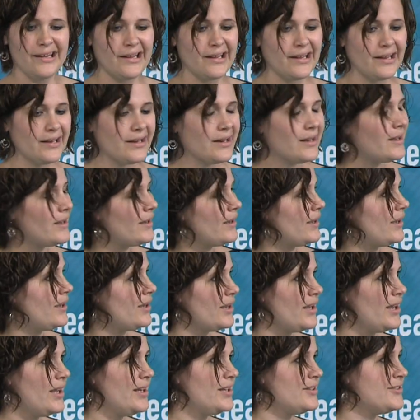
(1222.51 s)

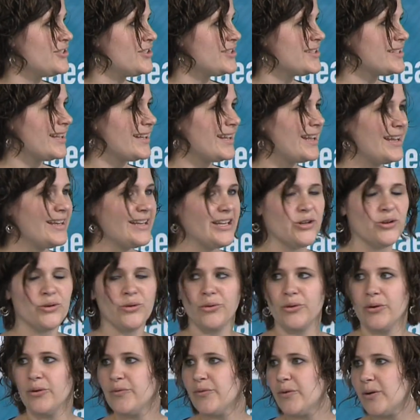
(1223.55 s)
And just like any
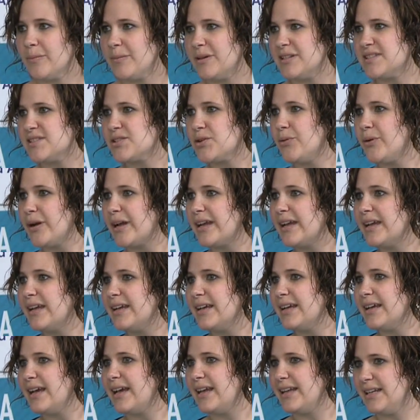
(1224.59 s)
Google form, it's quick
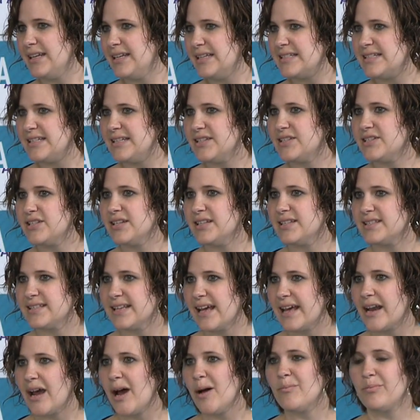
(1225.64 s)
and easy to
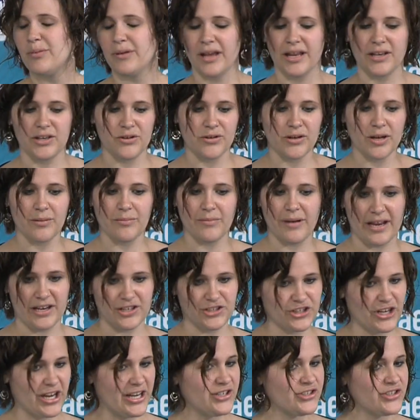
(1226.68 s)
set up, and you can make
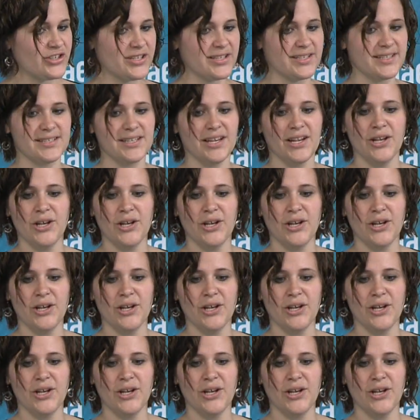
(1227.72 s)
changes,